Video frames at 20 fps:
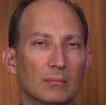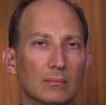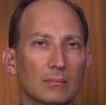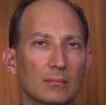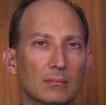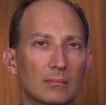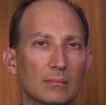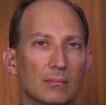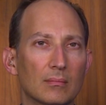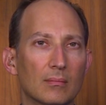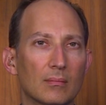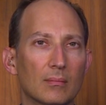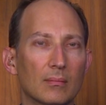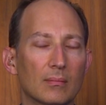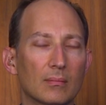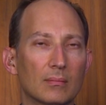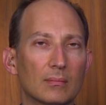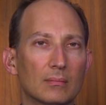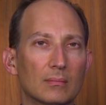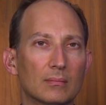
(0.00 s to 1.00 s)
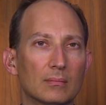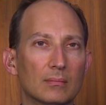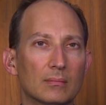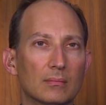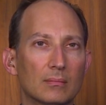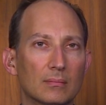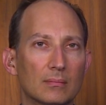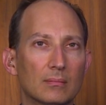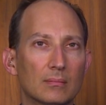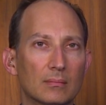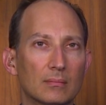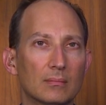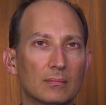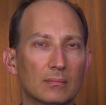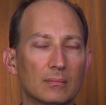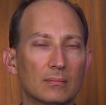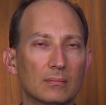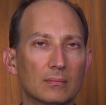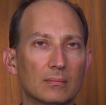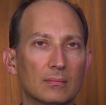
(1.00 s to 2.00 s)

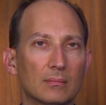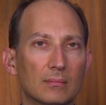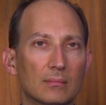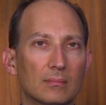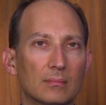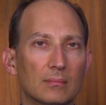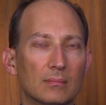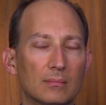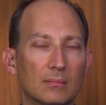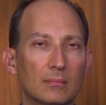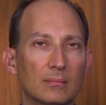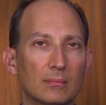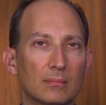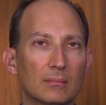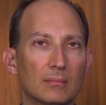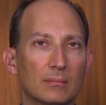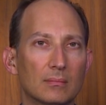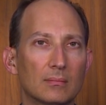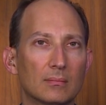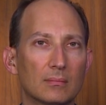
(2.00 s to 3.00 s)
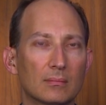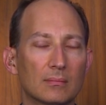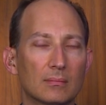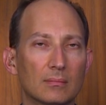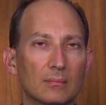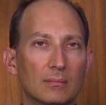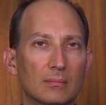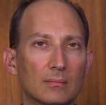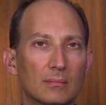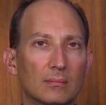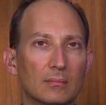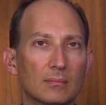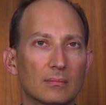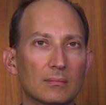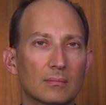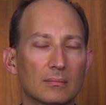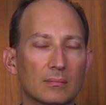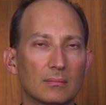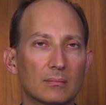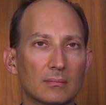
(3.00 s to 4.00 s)

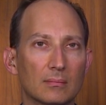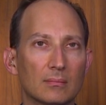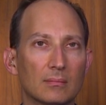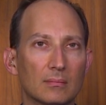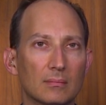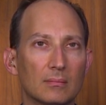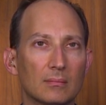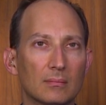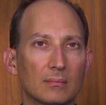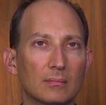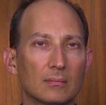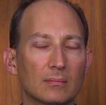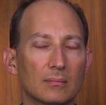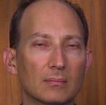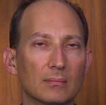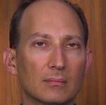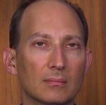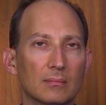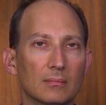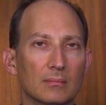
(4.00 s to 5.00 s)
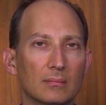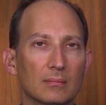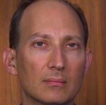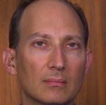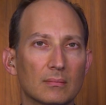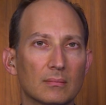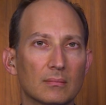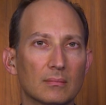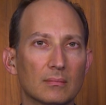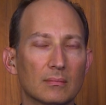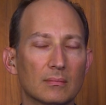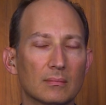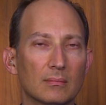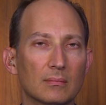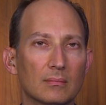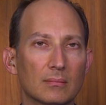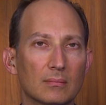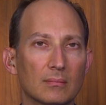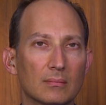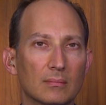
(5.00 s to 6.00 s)

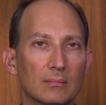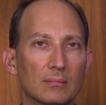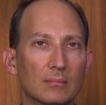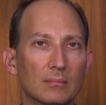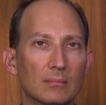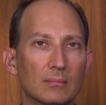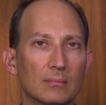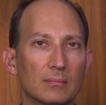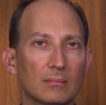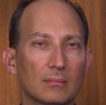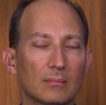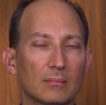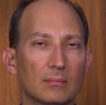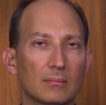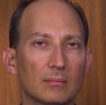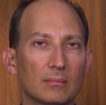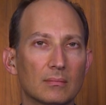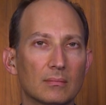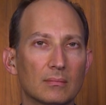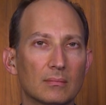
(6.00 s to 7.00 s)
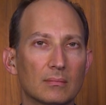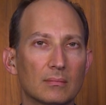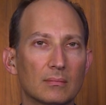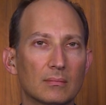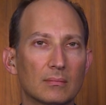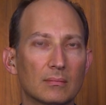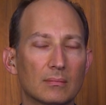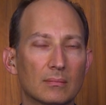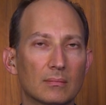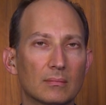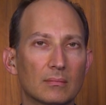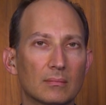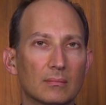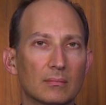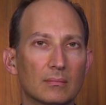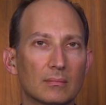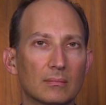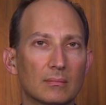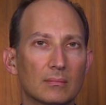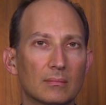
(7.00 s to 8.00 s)

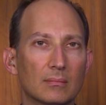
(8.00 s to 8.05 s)
The person shown says nothing.